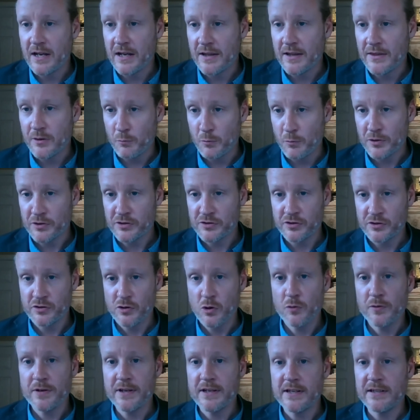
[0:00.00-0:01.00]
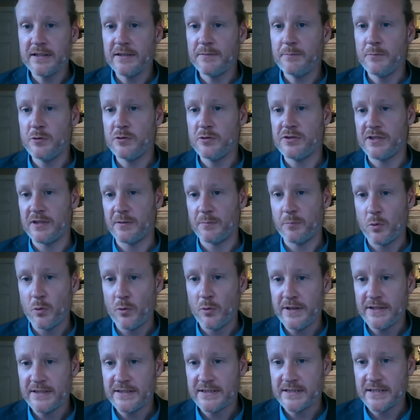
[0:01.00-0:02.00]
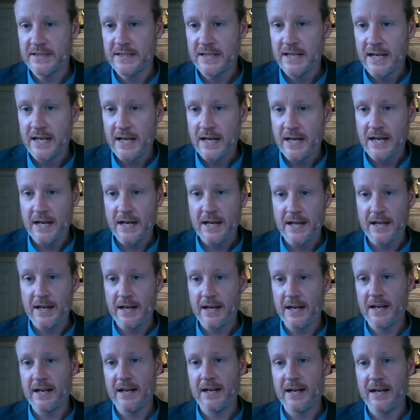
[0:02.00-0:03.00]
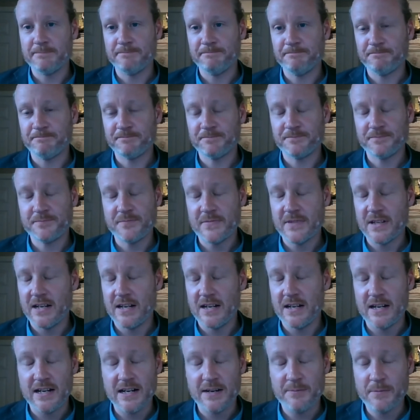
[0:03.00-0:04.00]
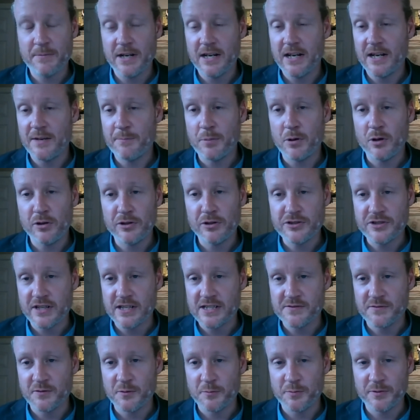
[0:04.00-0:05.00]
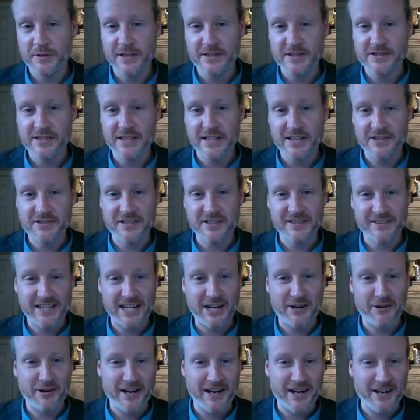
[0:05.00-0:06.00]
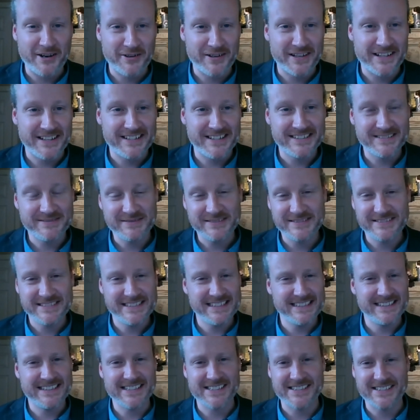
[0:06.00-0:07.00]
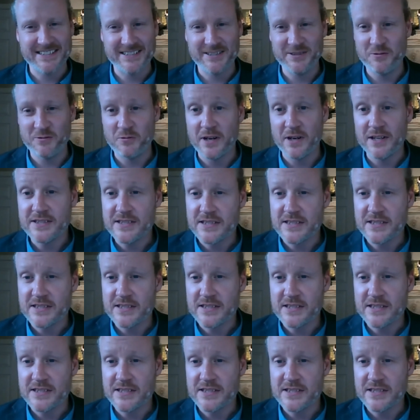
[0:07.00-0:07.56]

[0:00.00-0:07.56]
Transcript: Muskoking, Moose Deer Point. I apologize for pronunciation. Larry, I already did this to you once.